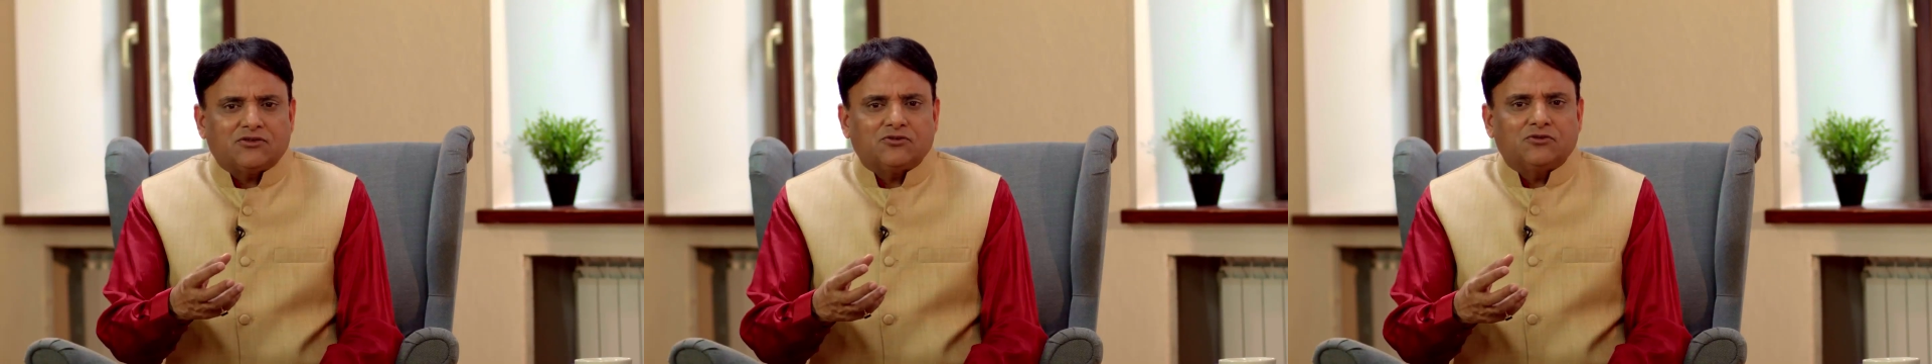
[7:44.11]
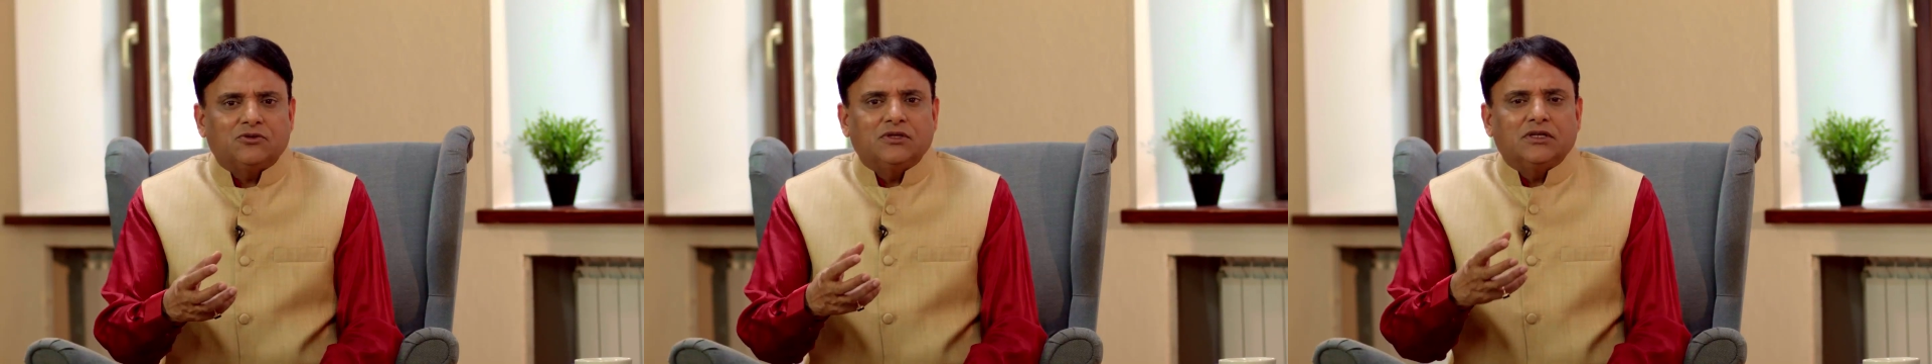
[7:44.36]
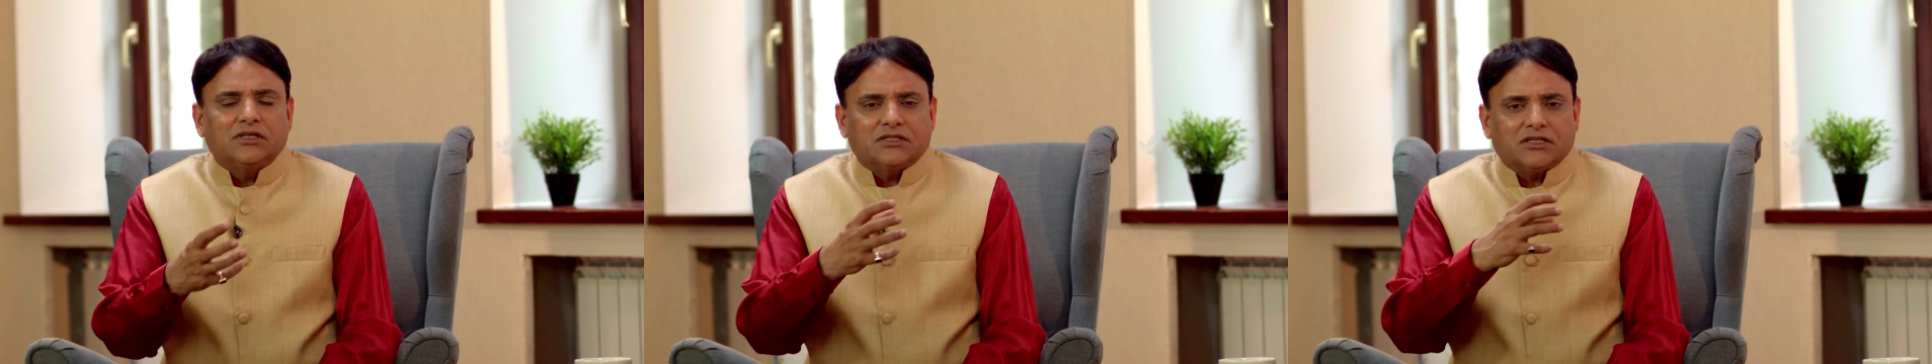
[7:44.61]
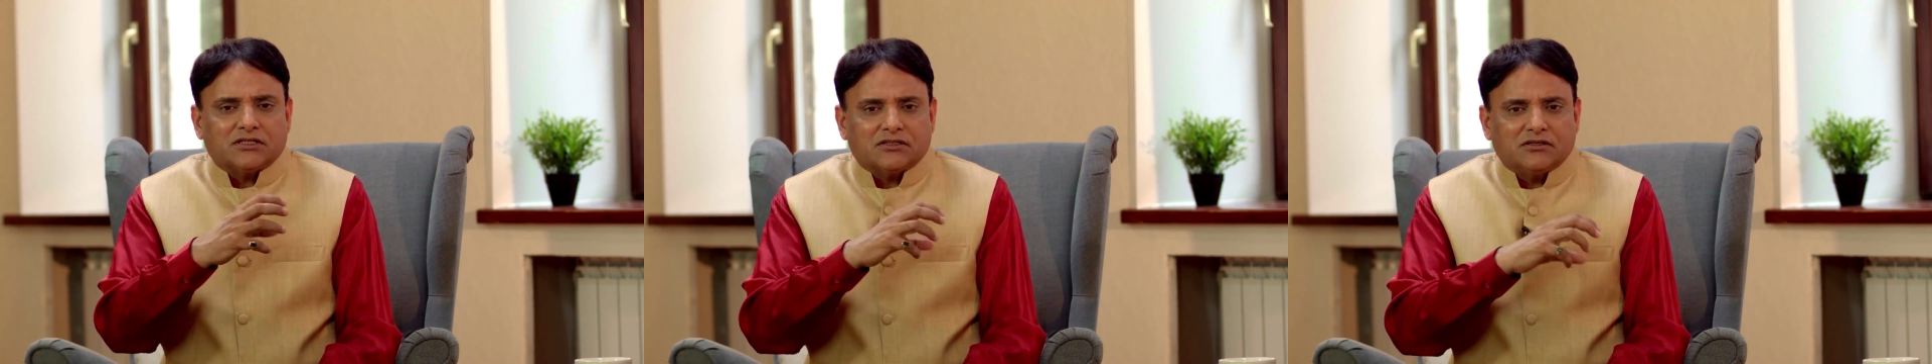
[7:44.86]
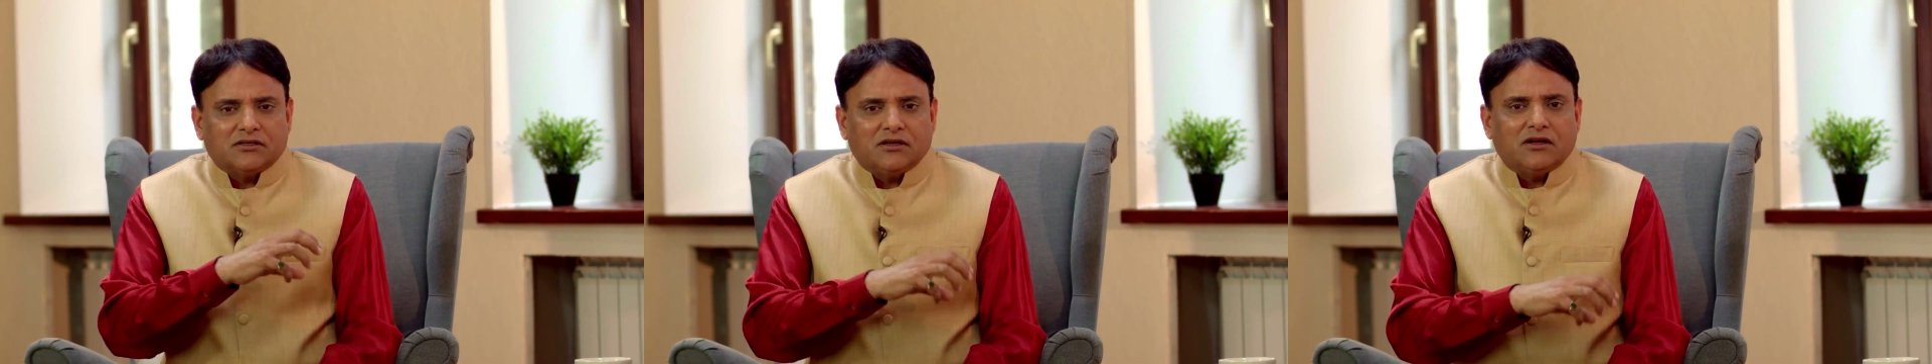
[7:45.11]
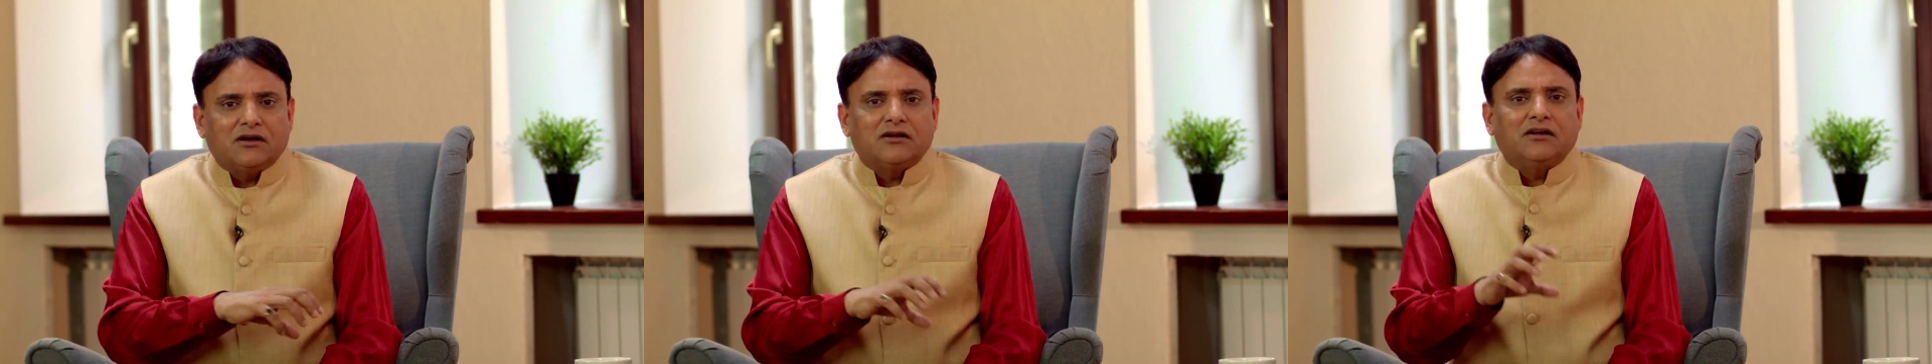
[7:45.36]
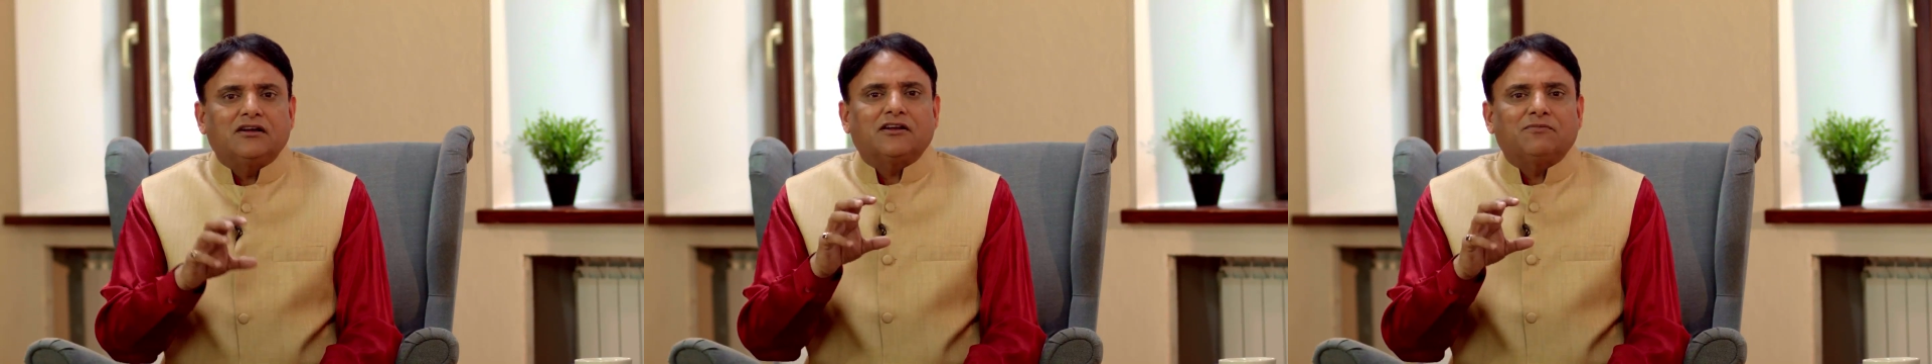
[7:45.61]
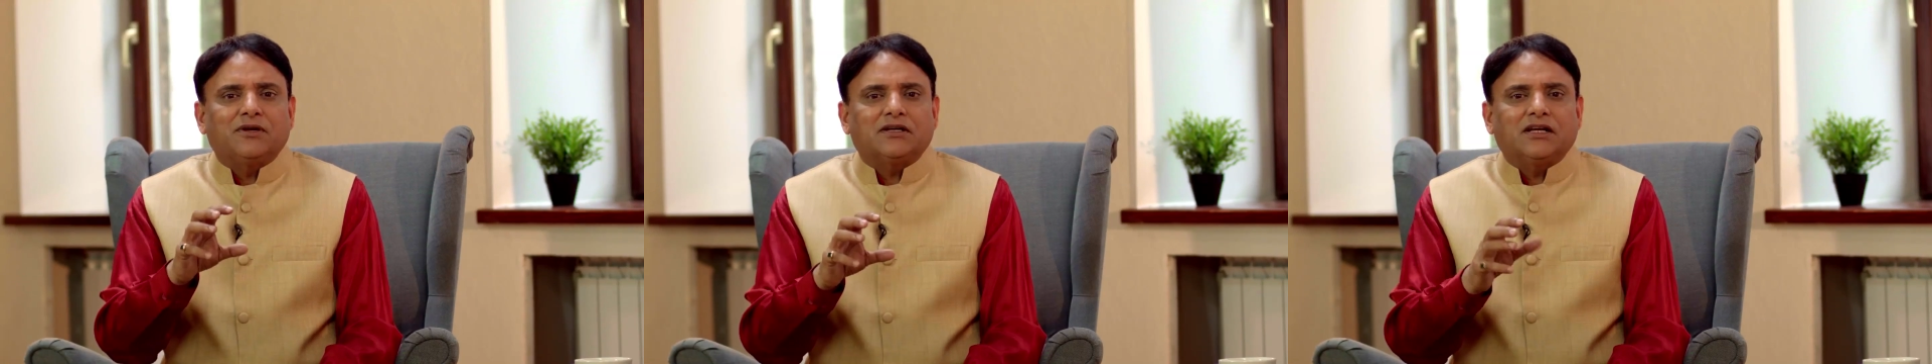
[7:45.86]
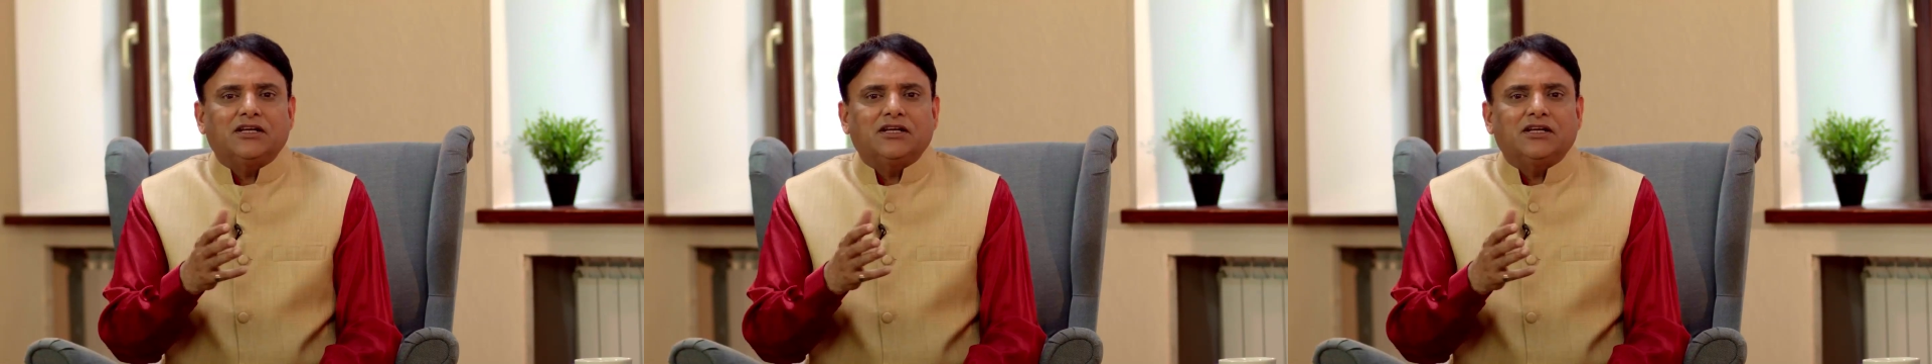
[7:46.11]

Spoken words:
to just learn a little bit,